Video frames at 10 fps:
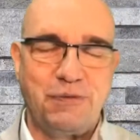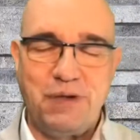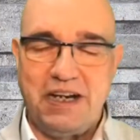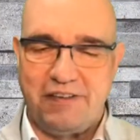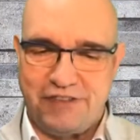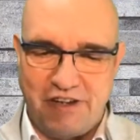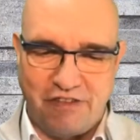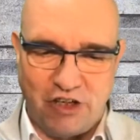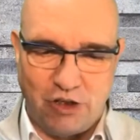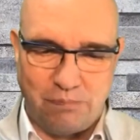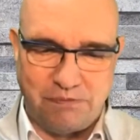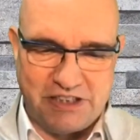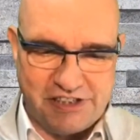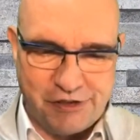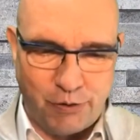we have developed
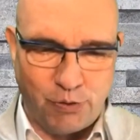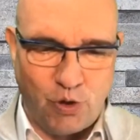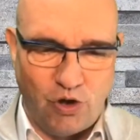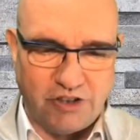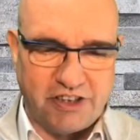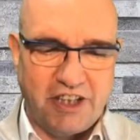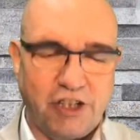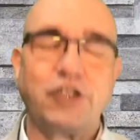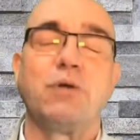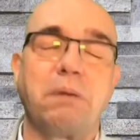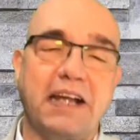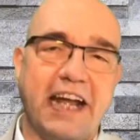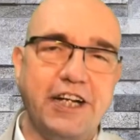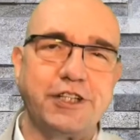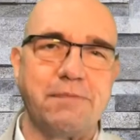the so-called
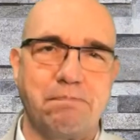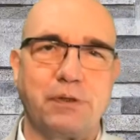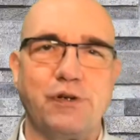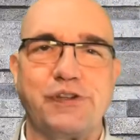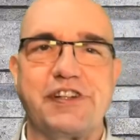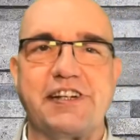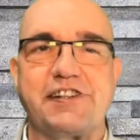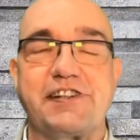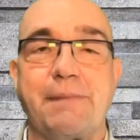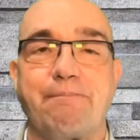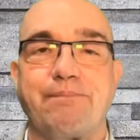duplication process.